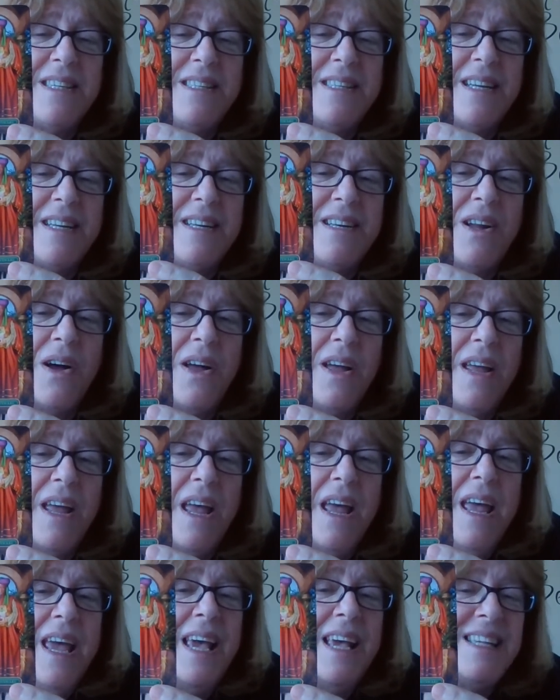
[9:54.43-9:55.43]
is
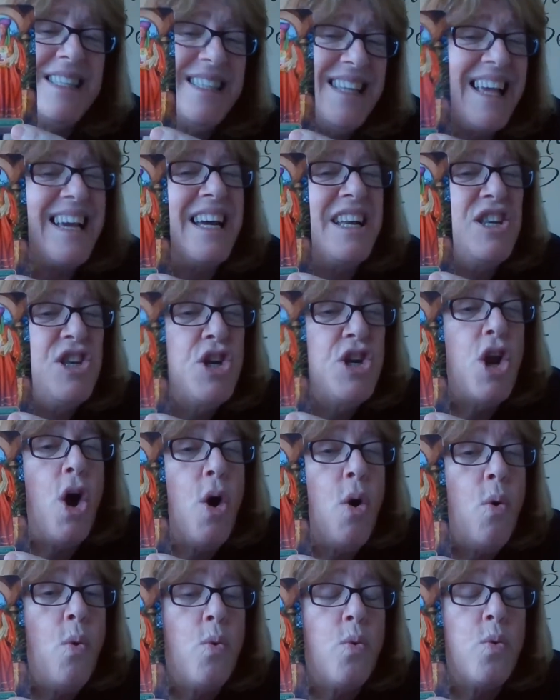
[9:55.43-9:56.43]
he's like a
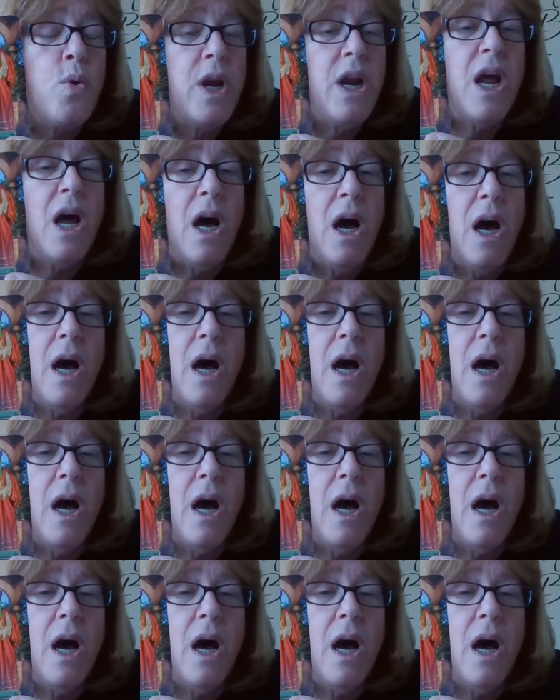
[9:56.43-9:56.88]
known,